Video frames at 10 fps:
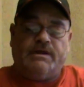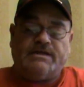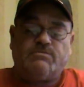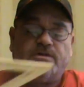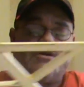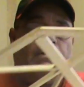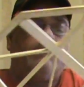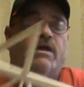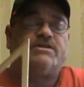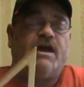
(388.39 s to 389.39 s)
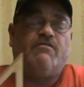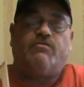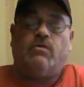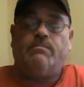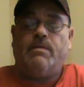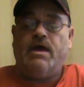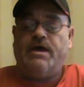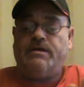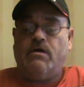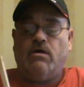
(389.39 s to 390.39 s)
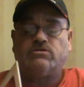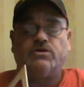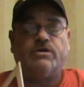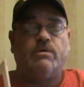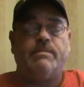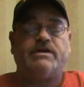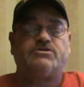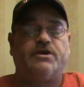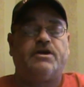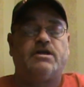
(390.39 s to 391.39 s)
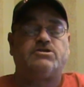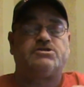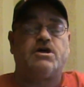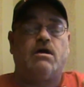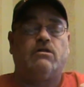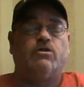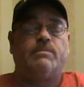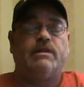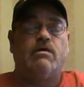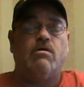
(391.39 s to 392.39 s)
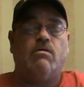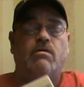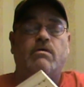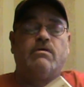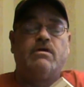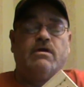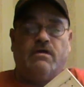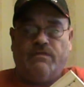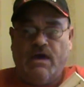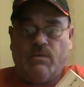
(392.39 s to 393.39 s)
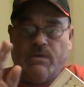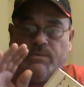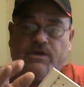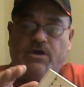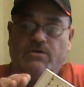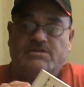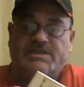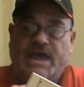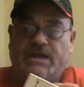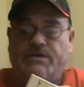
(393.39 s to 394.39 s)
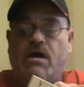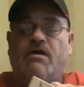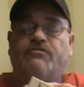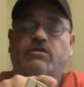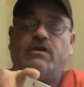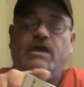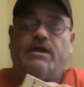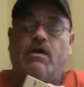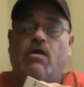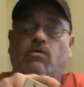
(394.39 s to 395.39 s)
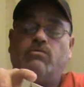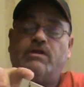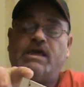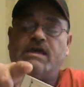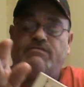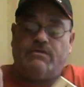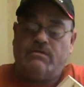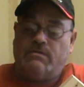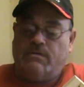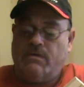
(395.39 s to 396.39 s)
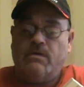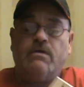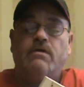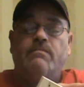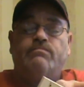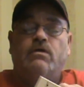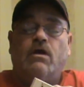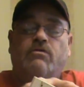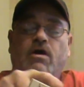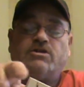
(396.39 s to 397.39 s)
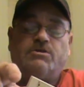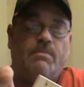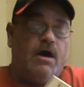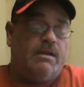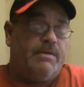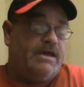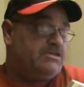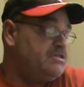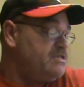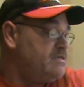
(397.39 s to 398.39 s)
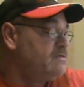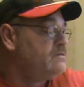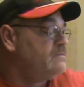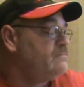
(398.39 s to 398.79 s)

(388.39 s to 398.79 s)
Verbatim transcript: But that's what you're going to watch out for. And also you want to make sure you cut your stock a little bit long. That way when you go to sand it off, you can get it all even across your bottom edges.